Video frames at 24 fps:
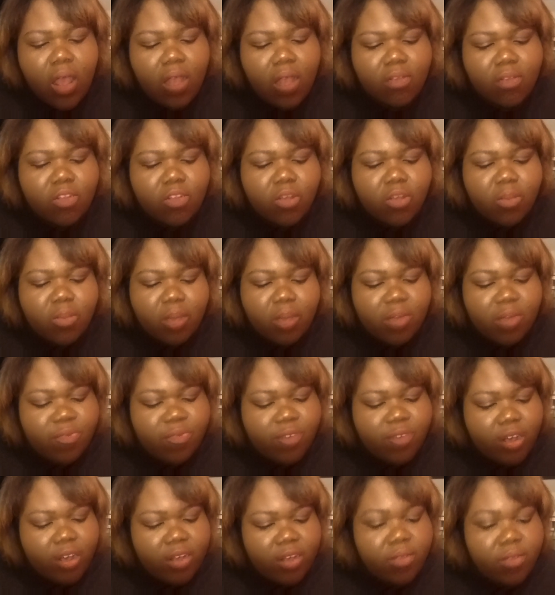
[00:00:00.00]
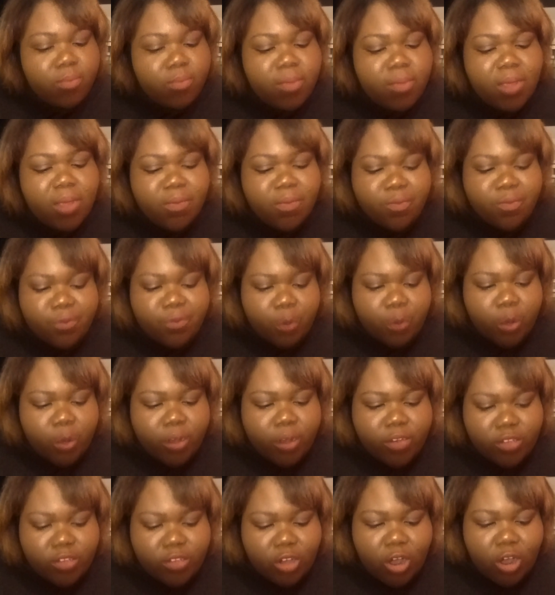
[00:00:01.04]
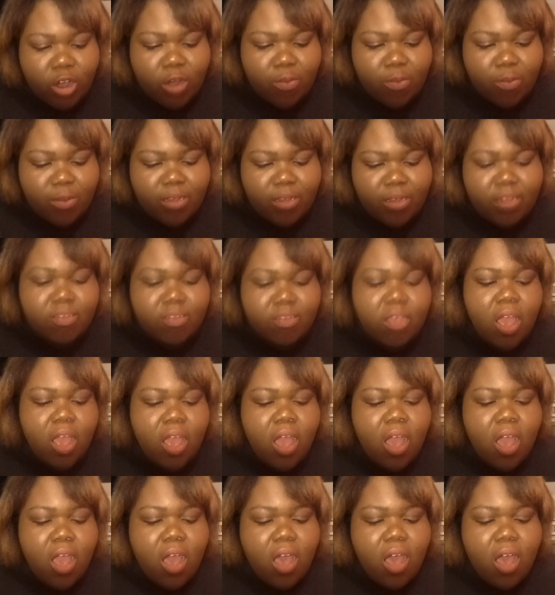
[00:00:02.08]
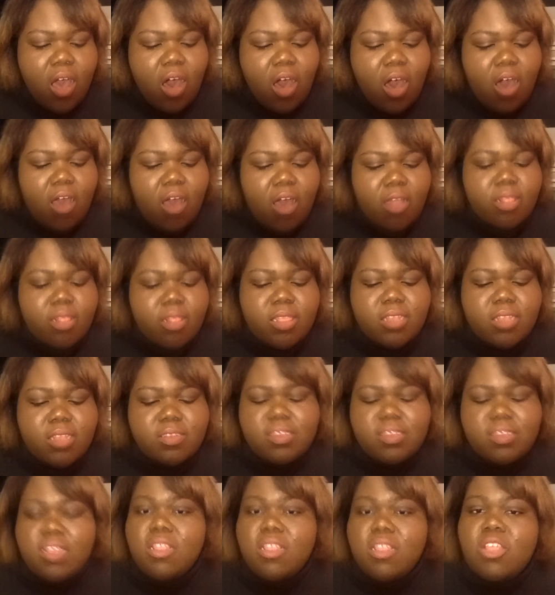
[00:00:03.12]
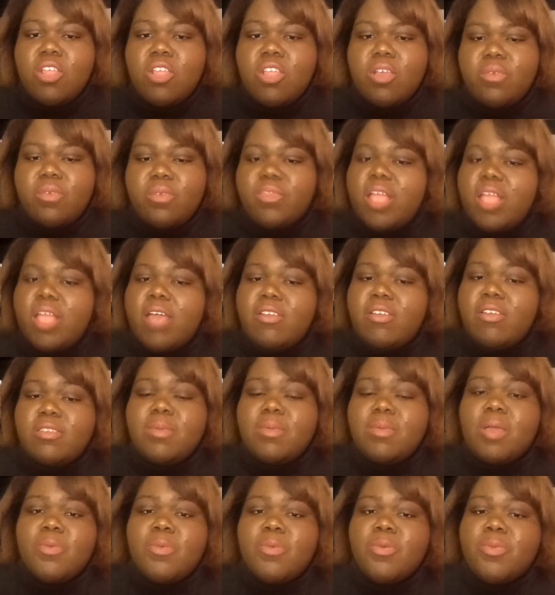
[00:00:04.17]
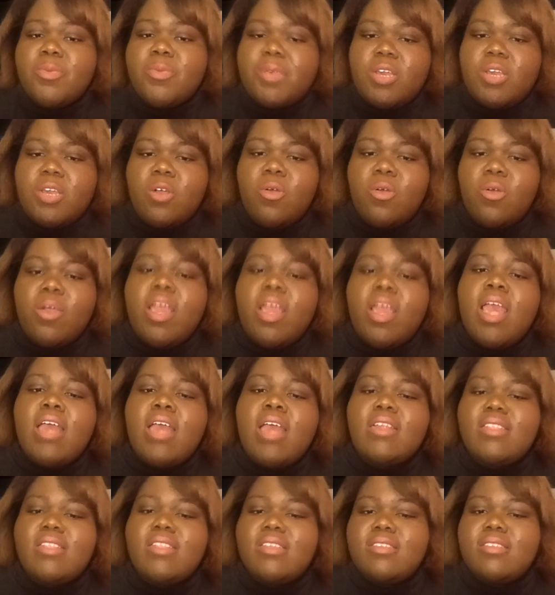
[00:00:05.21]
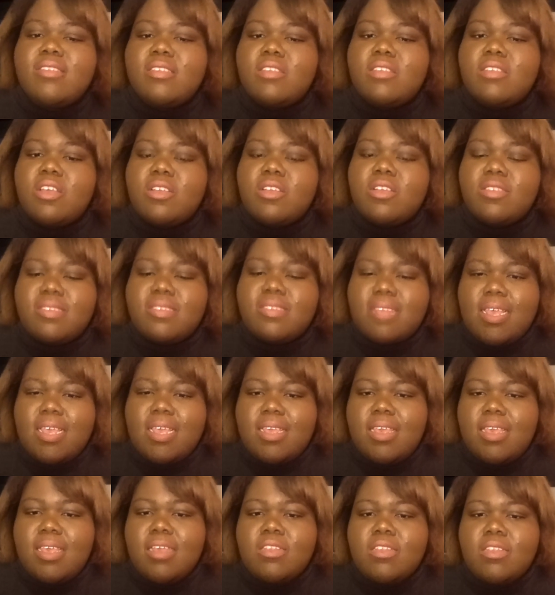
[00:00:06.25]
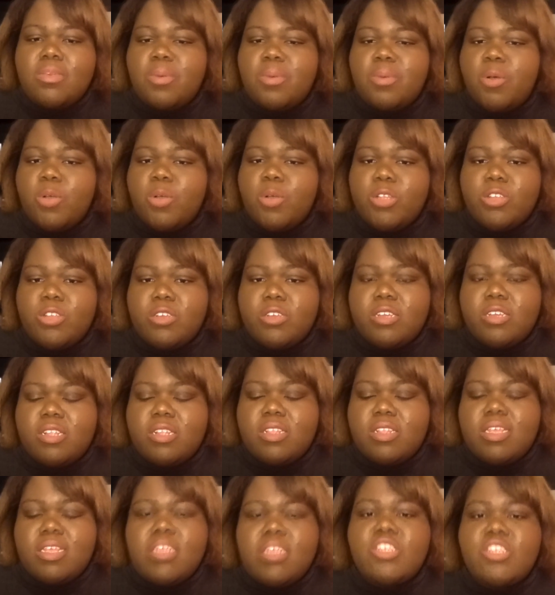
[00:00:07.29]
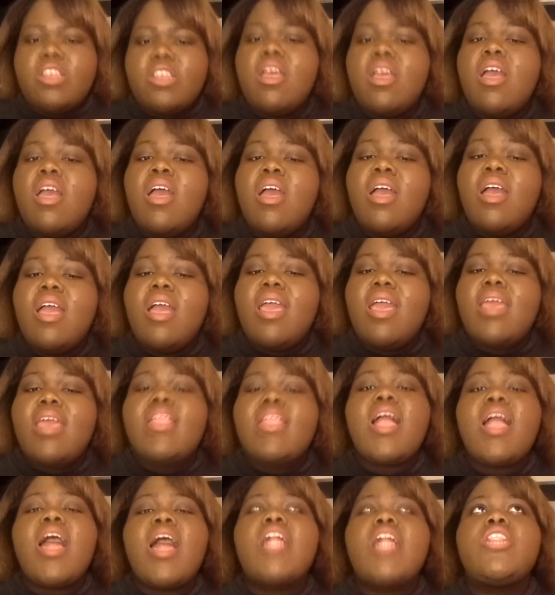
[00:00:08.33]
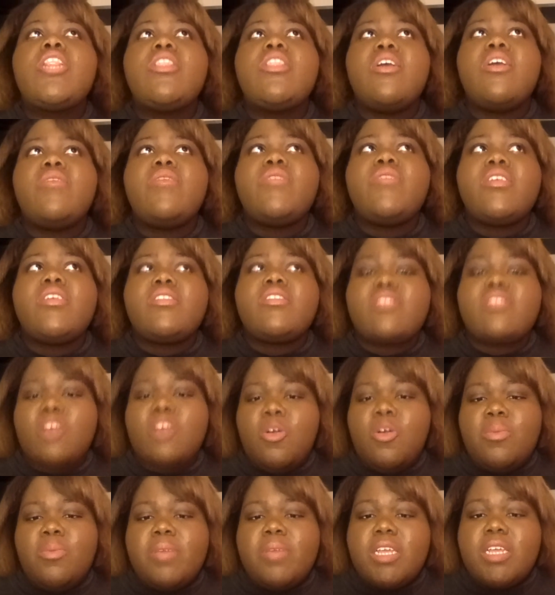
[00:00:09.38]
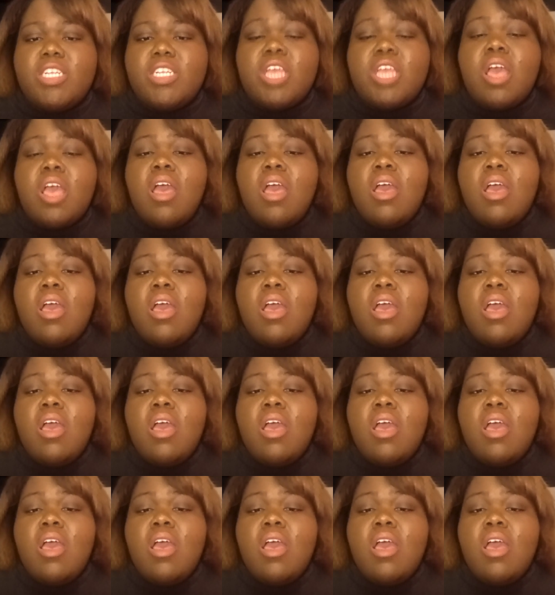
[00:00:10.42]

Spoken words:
So my 4-star reads are The Sun and Her Flowers by Rupi Kaur. This is her second poetry collection, and I loved it so much.